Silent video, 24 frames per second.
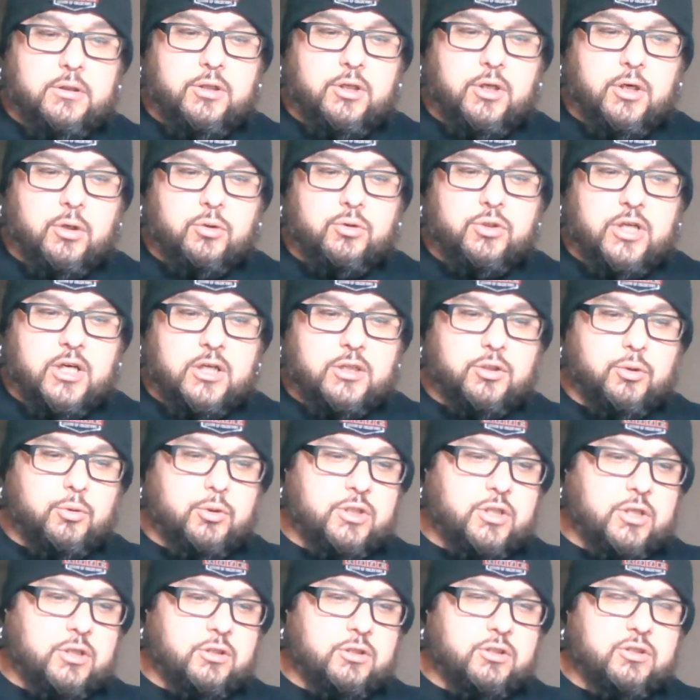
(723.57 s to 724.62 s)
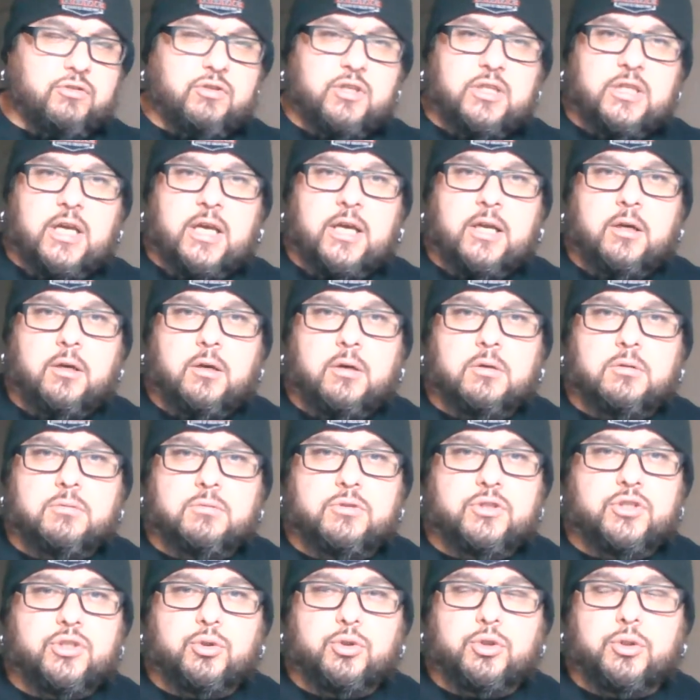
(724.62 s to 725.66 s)
you know, talk to each other and stuff like that,
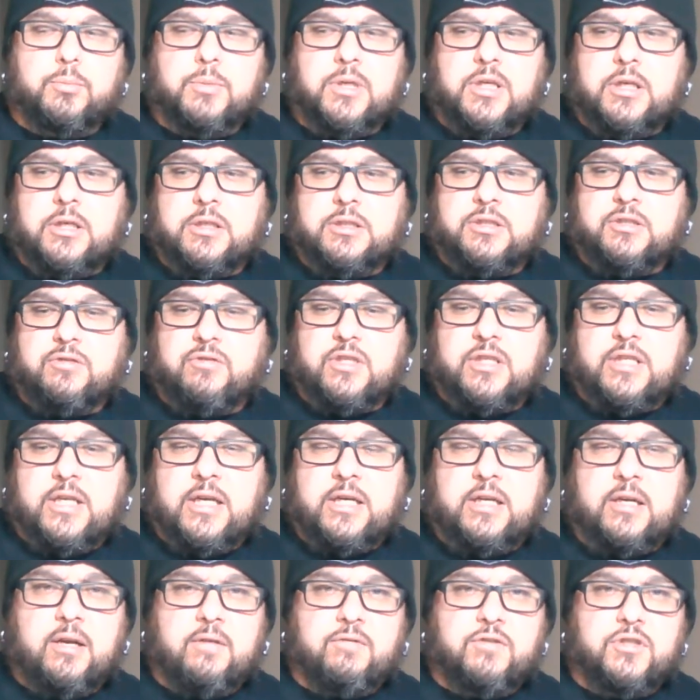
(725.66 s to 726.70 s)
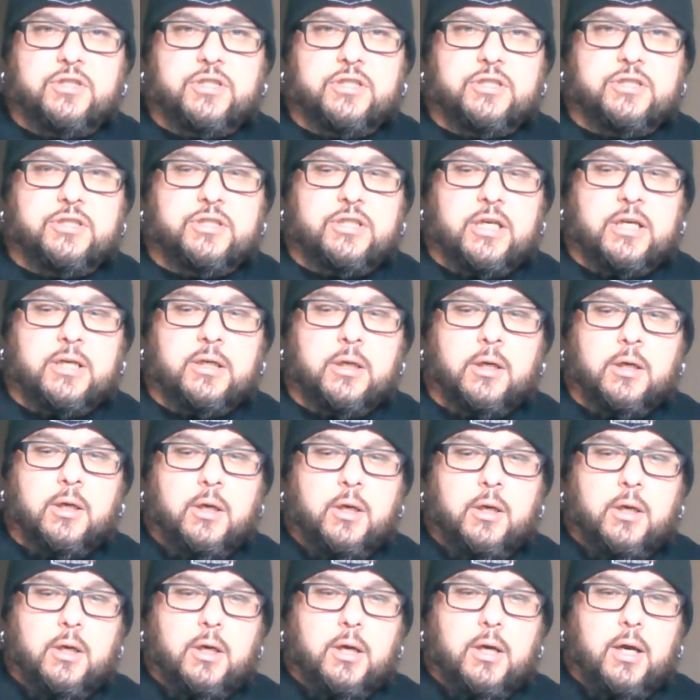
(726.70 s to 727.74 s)
social media and stuff like that ever since then.
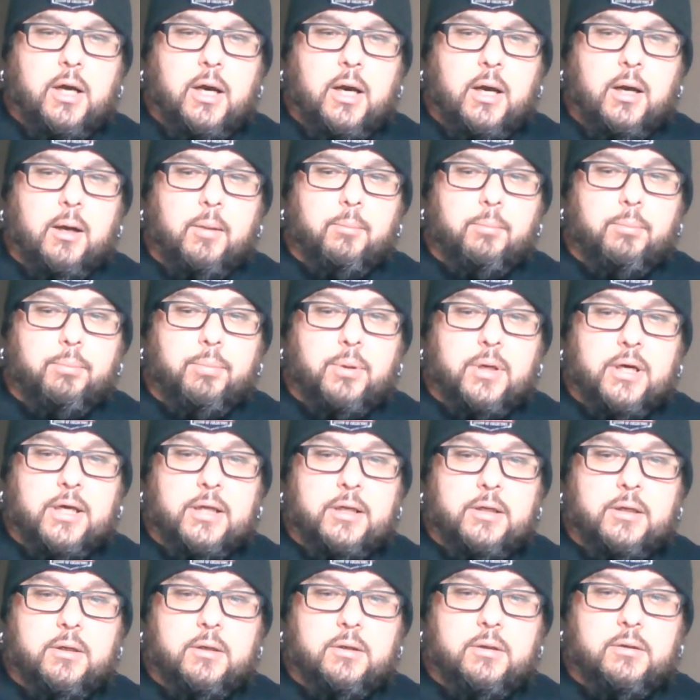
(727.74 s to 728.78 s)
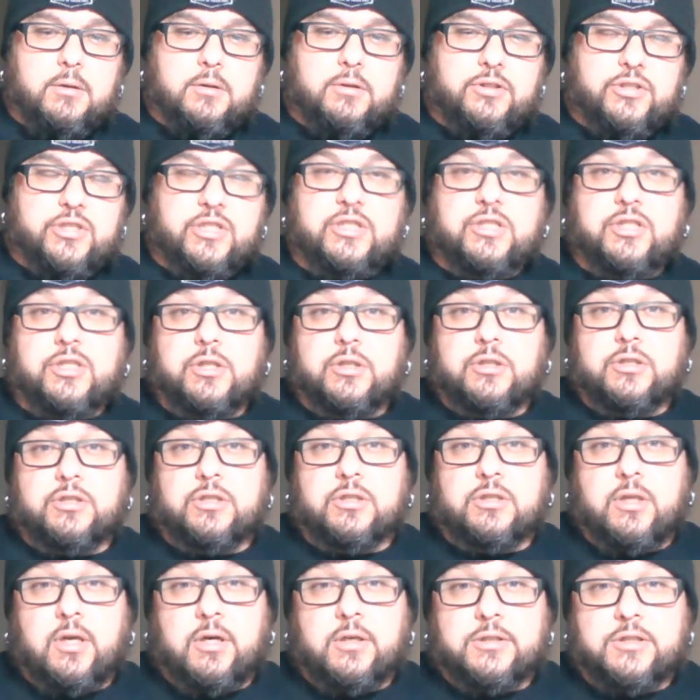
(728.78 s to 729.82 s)
But 6 years
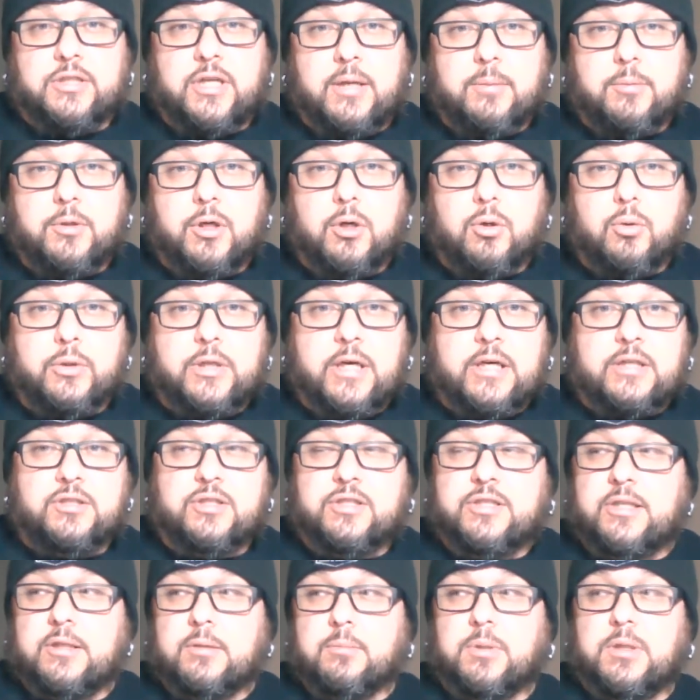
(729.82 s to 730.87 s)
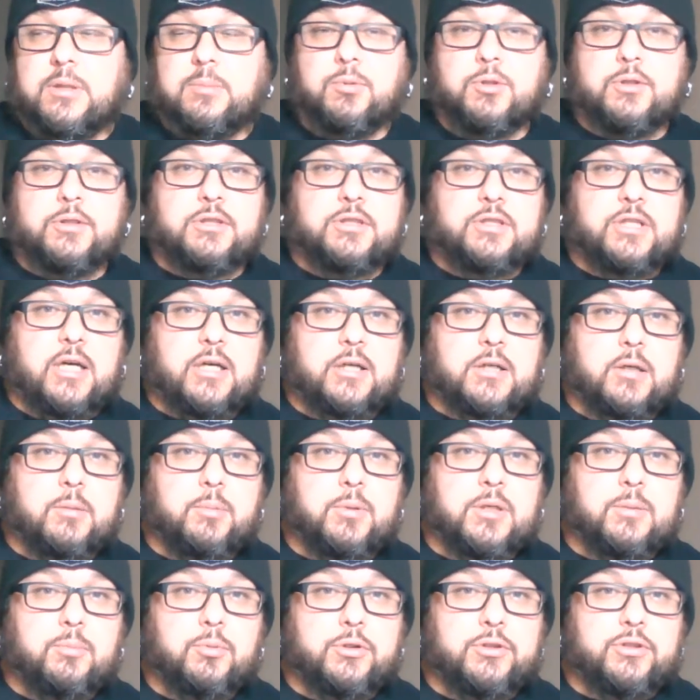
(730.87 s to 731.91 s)
is a long time to go without seeing people and talking
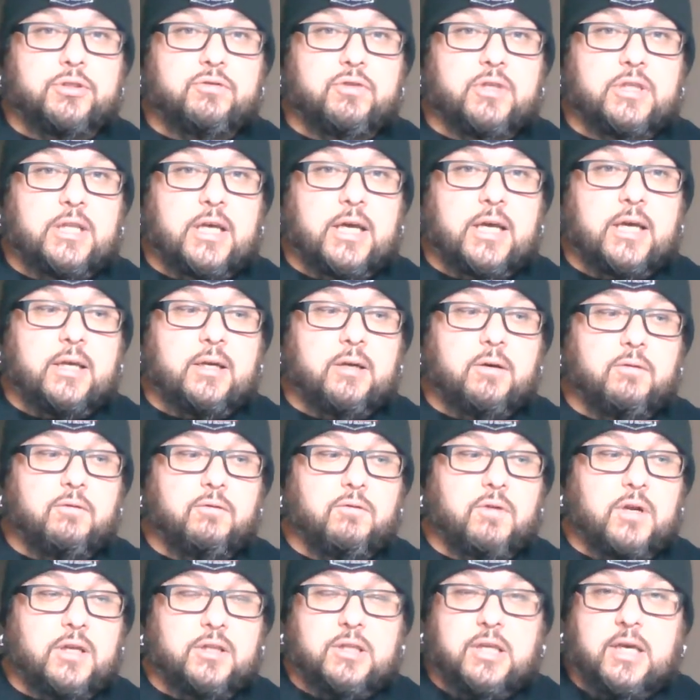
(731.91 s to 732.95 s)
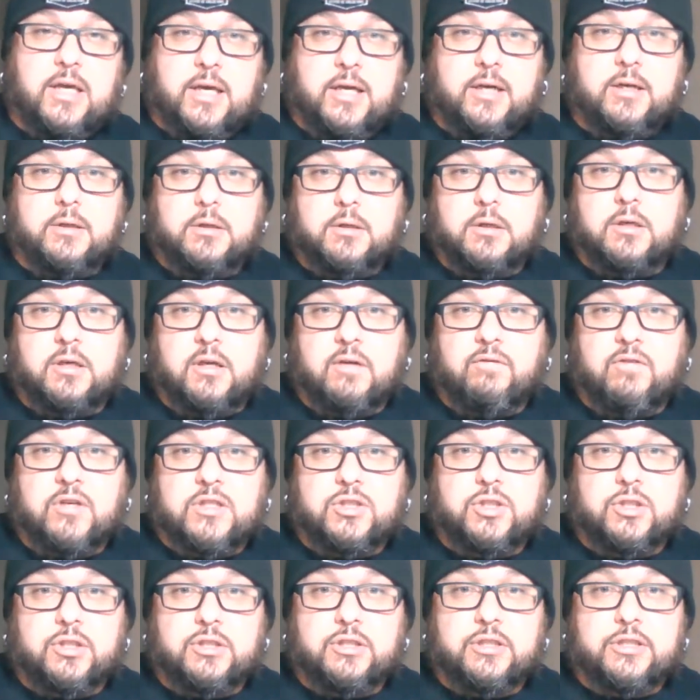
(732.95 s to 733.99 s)
to people and stuff like that at a
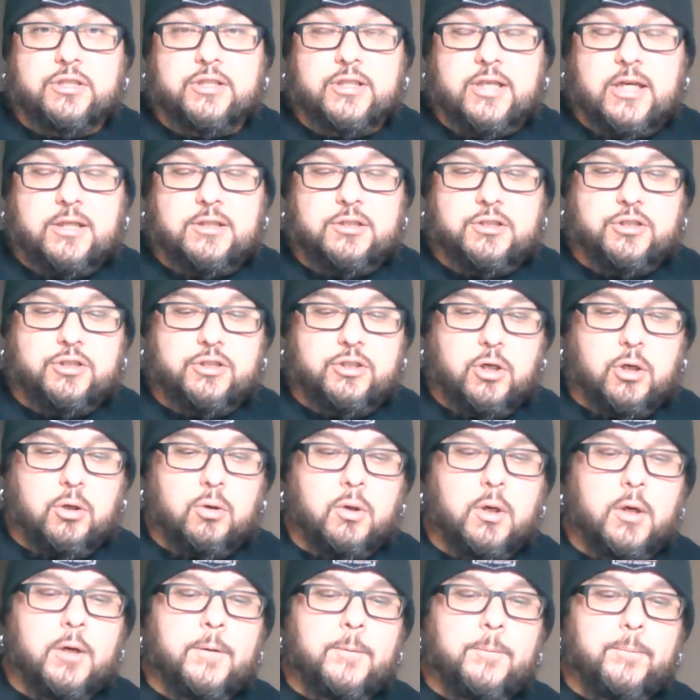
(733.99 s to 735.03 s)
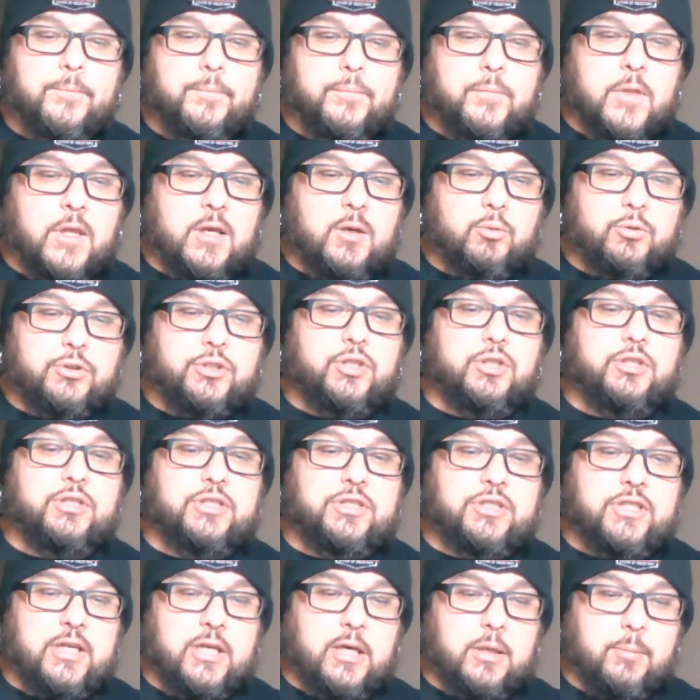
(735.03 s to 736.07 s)
convention this size. So it was good
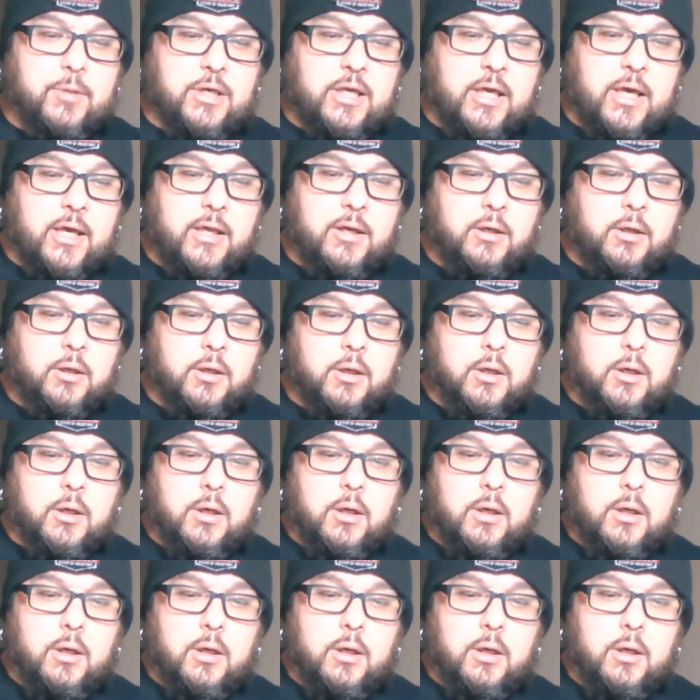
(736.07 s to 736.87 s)
to see him again.